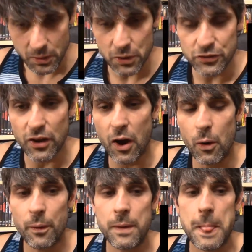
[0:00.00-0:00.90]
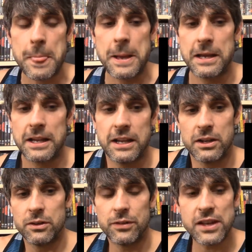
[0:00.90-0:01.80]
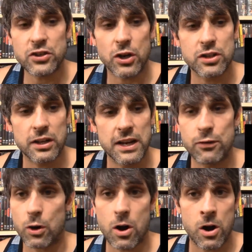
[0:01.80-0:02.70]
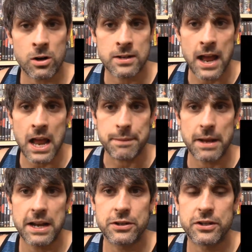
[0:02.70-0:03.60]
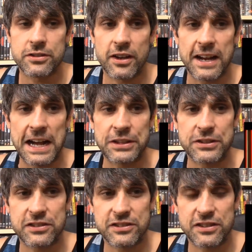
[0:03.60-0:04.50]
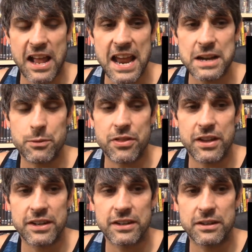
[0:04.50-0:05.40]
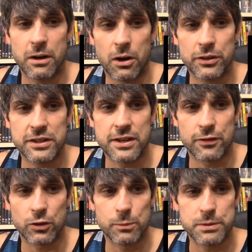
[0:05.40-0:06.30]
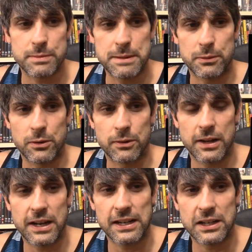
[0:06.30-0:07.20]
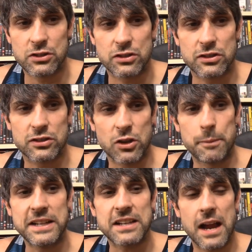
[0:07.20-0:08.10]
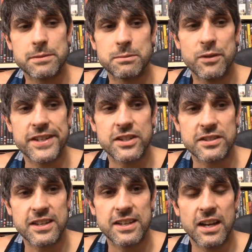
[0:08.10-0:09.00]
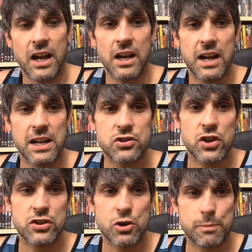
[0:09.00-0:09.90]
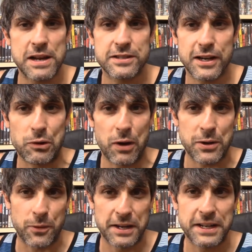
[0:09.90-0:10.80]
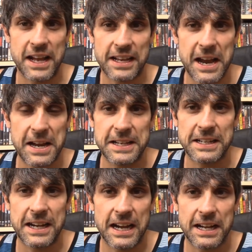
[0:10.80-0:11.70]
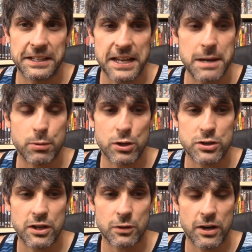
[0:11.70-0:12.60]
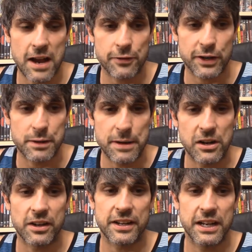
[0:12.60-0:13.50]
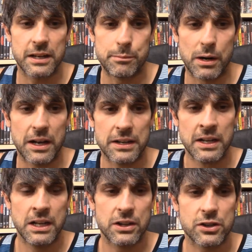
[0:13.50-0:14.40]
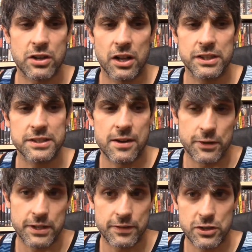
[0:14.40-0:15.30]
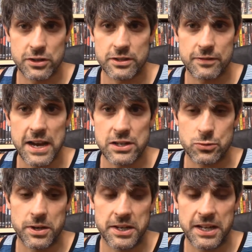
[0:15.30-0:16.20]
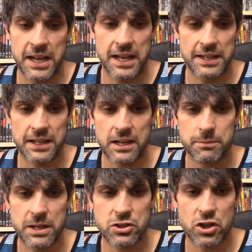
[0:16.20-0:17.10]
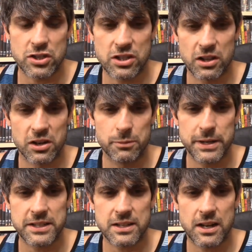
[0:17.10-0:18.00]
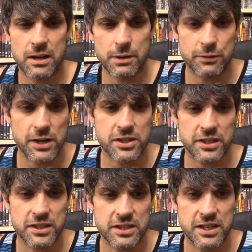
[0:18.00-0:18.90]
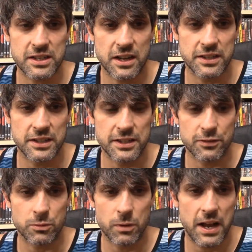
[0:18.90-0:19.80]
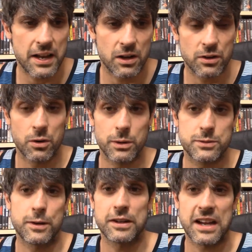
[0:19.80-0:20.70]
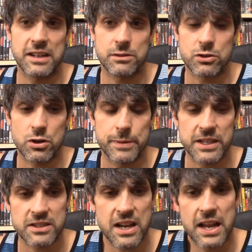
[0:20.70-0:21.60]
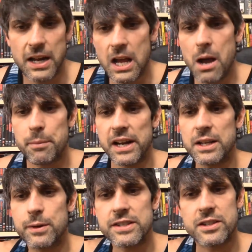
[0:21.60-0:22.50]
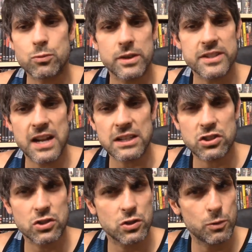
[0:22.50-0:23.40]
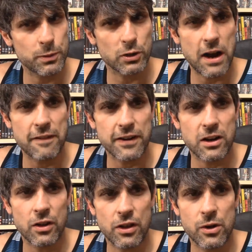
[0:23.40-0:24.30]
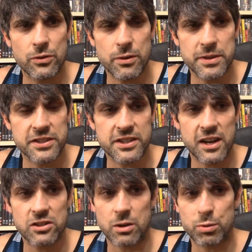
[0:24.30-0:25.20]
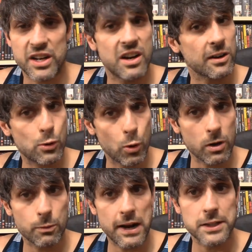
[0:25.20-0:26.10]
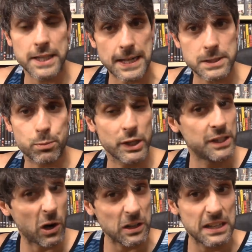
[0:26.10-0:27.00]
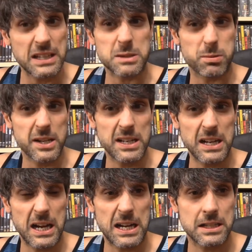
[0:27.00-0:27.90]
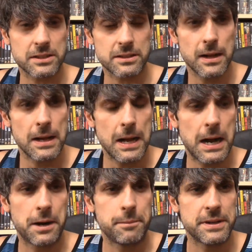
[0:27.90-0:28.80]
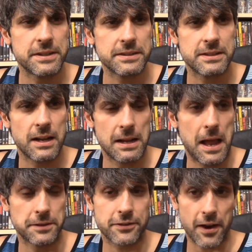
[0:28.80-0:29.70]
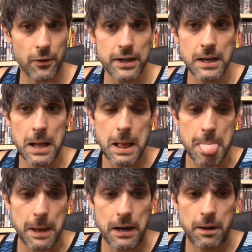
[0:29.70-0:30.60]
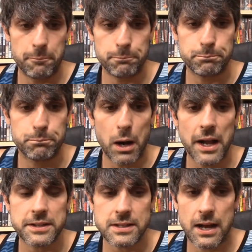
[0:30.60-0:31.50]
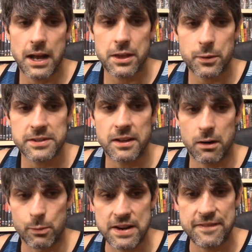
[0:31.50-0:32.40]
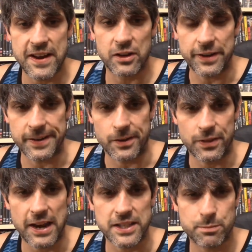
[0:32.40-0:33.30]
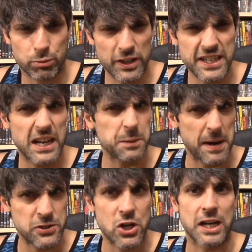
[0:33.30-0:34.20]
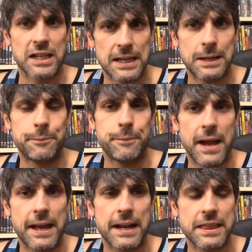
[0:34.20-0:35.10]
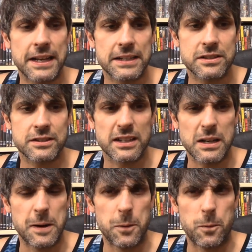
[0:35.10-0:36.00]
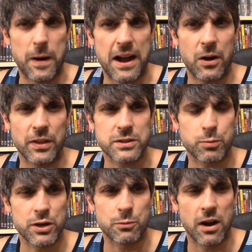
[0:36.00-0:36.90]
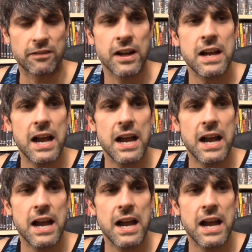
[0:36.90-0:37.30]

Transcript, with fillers: so they start to give her a hard time and you're just like ah there's this hate within all these different groups of people and it's just so many times in movies you see it's just your basic white redneck hating on a gay person or an african american but there's all these different divisions of hatred and um, it's just a little bit uh, refreshing to see it done in a different way although it's very kind of disturbing and sad but anyways this one's not super graphic although some of the scares are pretty hardcore where i was like that's pretty gnarly that's pretty uh, um, and, and scary um, but uh, there is a, reveal here that is pretty gut wrenching. Um, and I think it's just like, oh, wow, that's pretty rough.